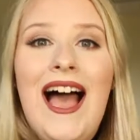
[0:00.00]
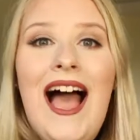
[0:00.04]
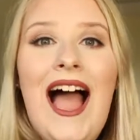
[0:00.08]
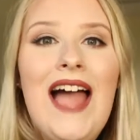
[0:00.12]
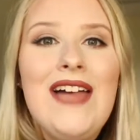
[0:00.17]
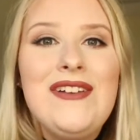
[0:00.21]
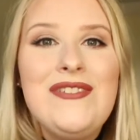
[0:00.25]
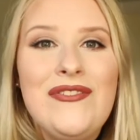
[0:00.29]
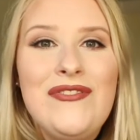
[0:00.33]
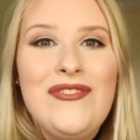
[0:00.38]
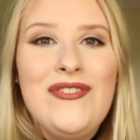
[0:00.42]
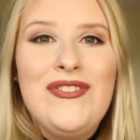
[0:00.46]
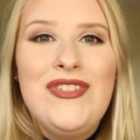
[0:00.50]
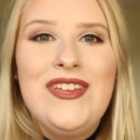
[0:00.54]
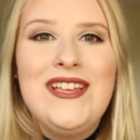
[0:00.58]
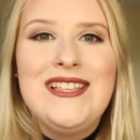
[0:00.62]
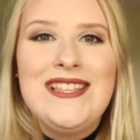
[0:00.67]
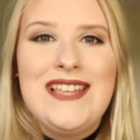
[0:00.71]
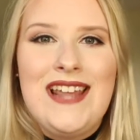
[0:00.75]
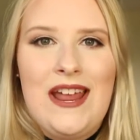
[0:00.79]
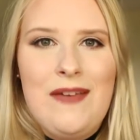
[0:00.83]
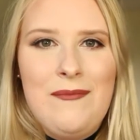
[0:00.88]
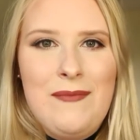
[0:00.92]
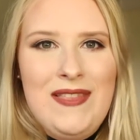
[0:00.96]
I have a few things
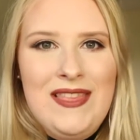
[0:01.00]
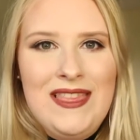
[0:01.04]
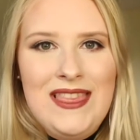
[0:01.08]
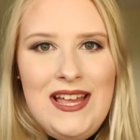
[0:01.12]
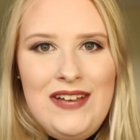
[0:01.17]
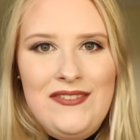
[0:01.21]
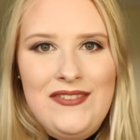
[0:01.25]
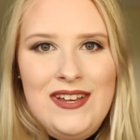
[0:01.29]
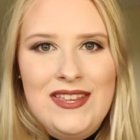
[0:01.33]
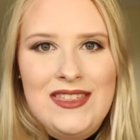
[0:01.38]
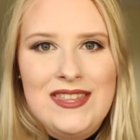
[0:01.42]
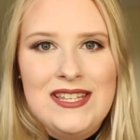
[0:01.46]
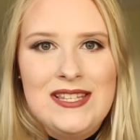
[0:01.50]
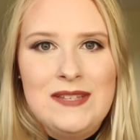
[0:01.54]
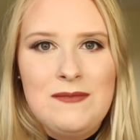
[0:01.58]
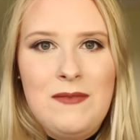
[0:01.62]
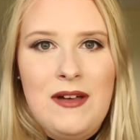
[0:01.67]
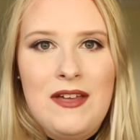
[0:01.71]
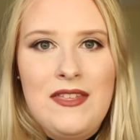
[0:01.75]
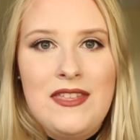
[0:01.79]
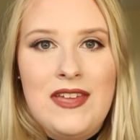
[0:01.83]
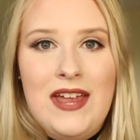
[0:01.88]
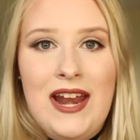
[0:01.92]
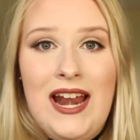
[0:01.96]
that I've been loving this
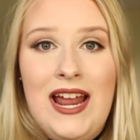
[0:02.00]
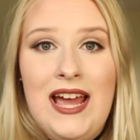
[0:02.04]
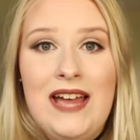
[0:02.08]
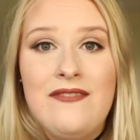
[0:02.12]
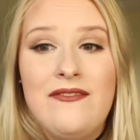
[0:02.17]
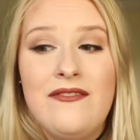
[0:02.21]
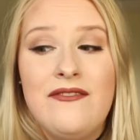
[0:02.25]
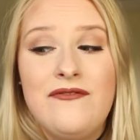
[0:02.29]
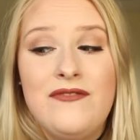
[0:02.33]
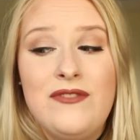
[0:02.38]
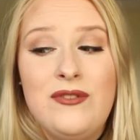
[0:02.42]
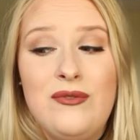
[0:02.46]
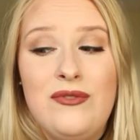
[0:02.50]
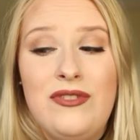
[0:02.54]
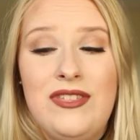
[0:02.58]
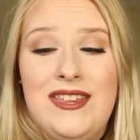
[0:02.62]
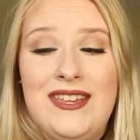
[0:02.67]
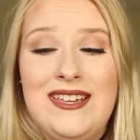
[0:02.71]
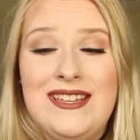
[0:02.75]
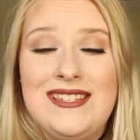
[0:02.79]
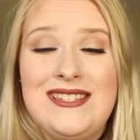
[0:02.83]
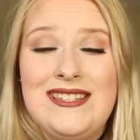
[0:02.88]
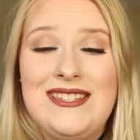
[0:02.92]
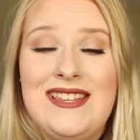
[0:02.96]
month, and I have a few
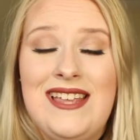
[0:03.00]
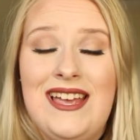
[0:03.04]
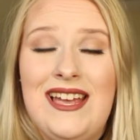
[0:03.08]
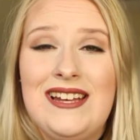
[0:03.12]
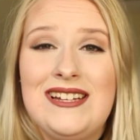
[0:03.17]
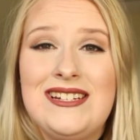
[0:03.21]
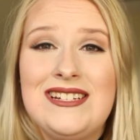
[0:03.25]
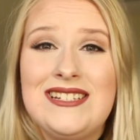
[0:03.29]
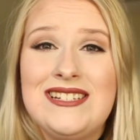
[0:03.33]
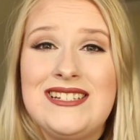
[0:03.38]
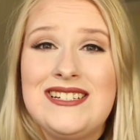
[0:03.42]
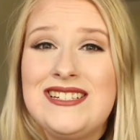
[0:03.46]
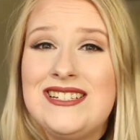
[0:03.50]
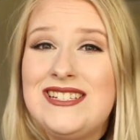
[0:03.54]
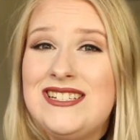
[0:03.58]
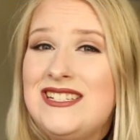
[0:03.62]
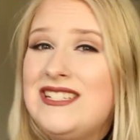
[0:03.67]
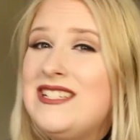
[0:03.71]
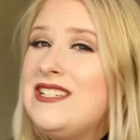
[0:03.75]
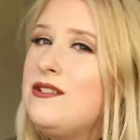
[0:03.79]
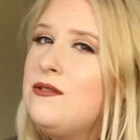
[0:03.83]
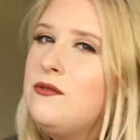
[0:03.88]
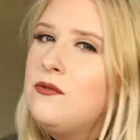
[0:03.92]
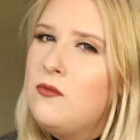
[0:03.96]
things that
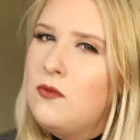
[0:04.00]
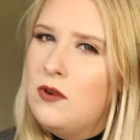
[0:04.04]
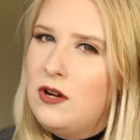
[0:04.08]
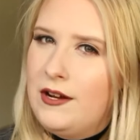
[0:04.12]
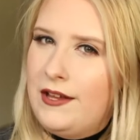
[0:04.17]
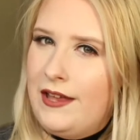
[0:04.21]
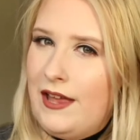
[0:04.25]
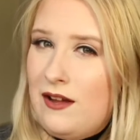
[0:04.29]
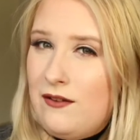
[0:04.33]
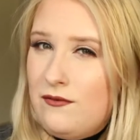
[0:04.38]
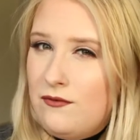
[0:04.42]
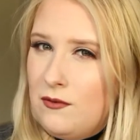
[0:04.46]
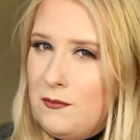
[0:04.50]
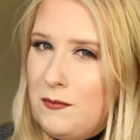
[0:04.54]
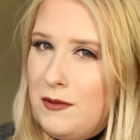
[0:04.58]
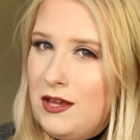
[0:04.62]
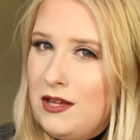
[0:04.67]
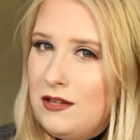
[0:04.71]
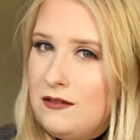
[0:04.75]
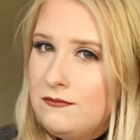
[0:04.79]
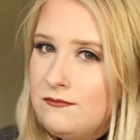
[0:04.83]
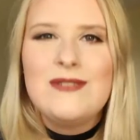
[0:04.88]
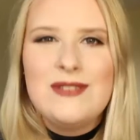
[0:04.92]
didn't work out for me.